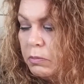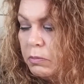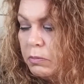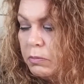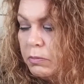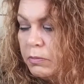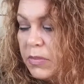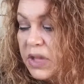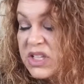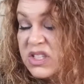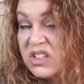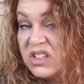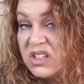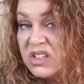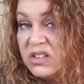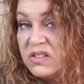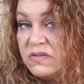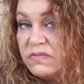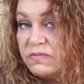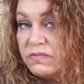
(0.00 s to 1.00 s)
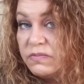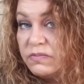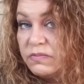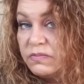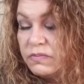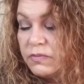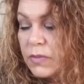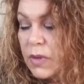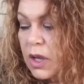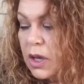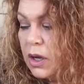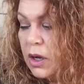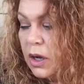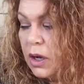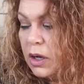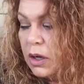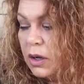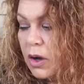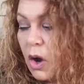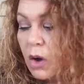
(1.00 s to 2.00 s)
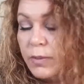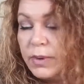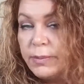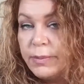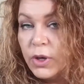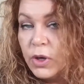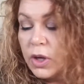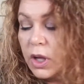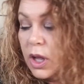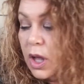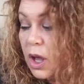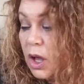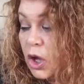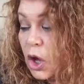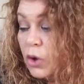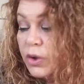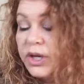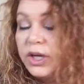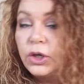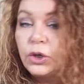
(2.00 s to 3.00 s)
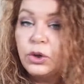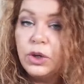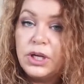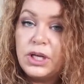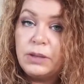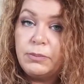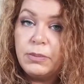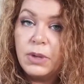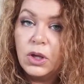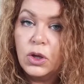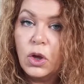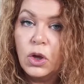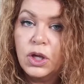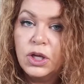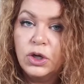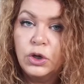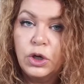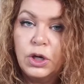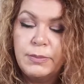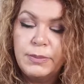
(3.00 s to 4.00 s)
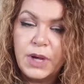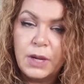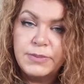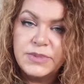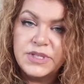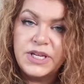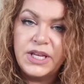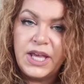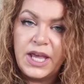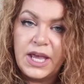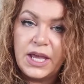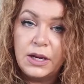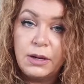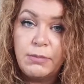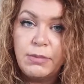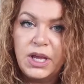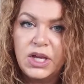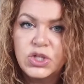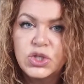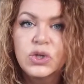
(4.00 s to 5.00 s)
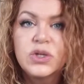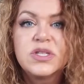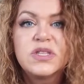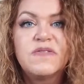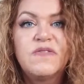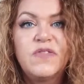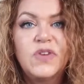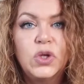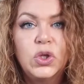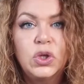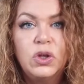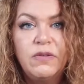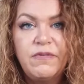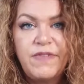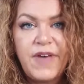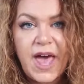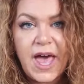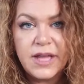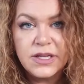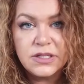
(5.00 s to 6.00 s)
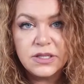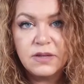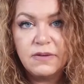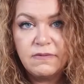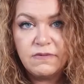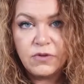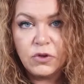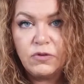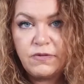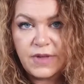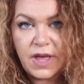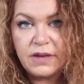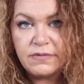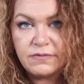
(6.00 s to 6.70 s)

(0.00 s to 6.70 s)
It's good. Almond milk. Coconut cream. Coconut cream comes in a can. Make sure it's full fat. Full fat.